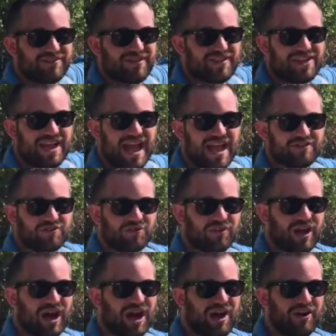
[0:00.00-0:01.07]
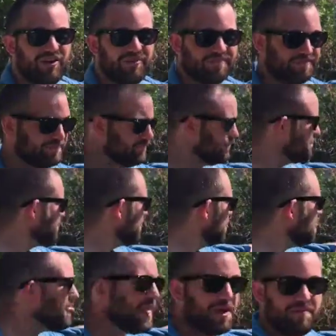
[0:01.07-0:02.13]
is a natural column.
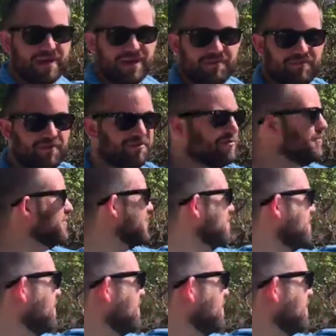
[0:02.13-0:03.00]
I might need to move some